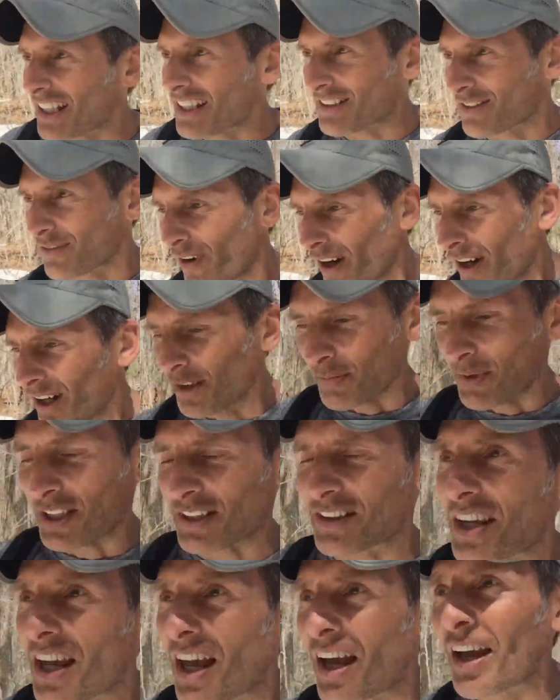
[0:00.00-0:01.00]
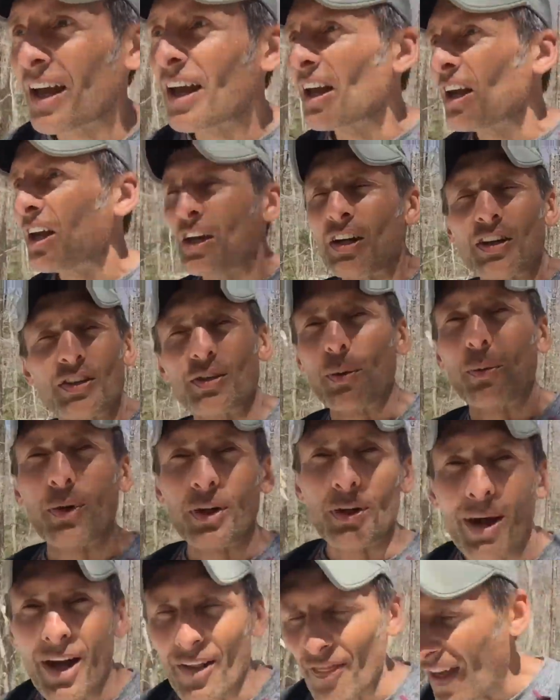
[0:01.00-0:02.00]
these environments. Don't
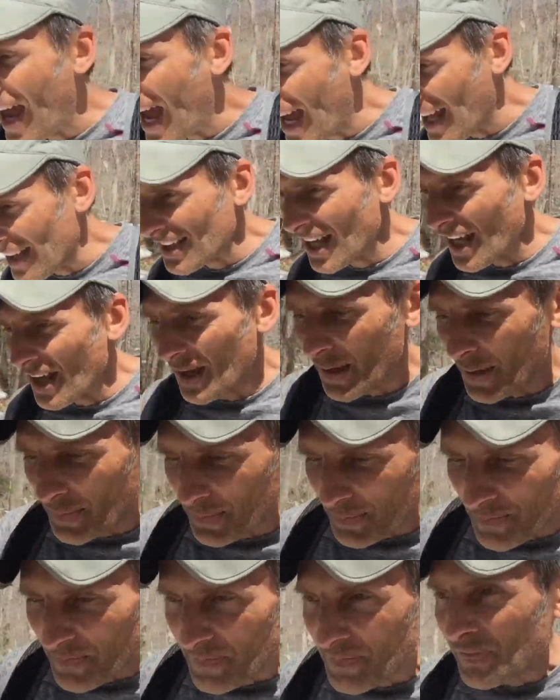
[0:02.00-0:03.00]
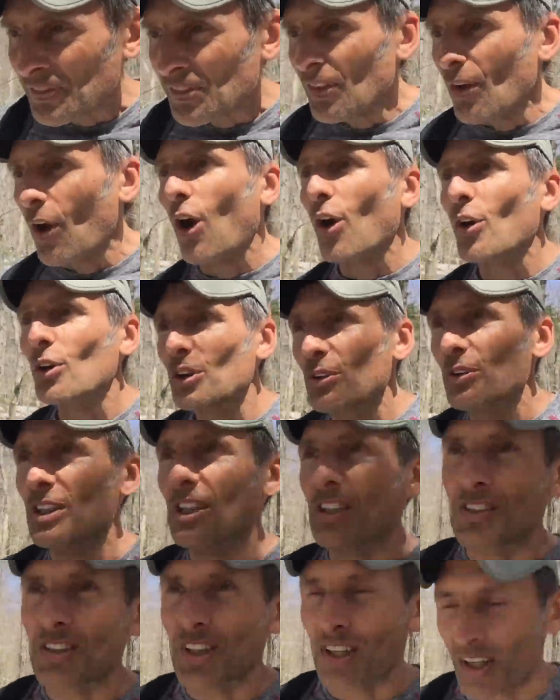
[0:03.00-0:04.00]
worry about that. All you
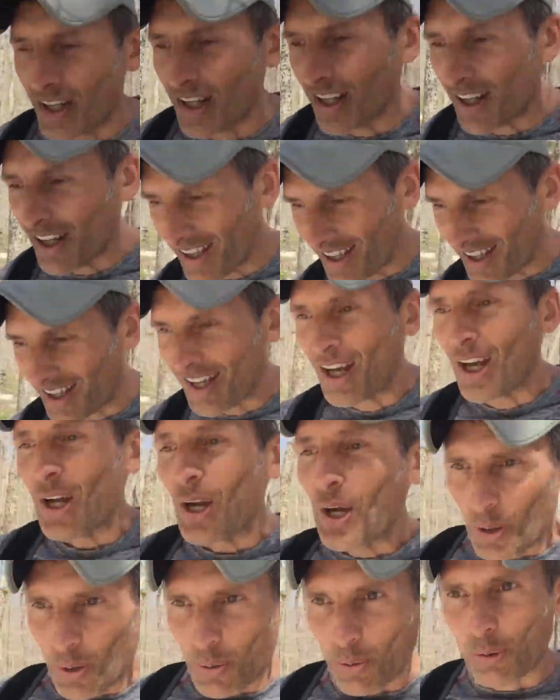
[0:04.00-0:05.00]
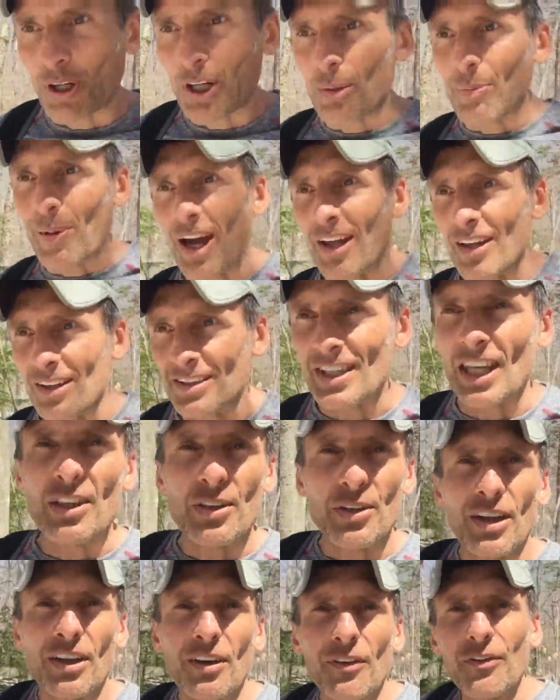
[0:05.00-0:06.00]
need to worry about is
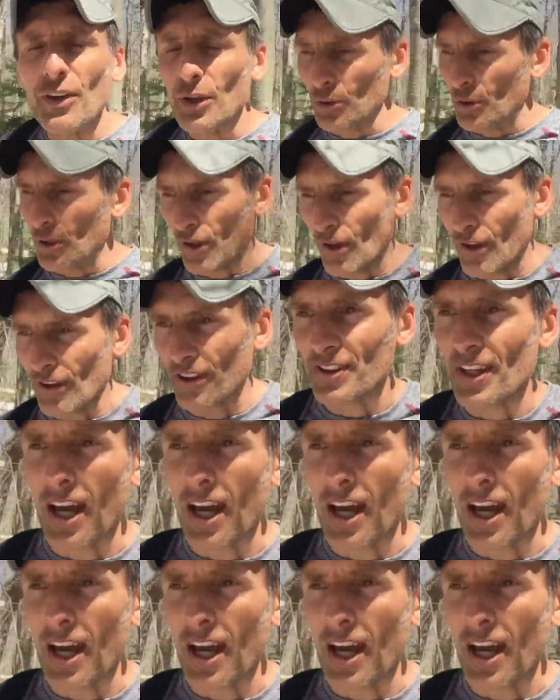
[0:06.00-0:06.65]
that you're going to feel good all the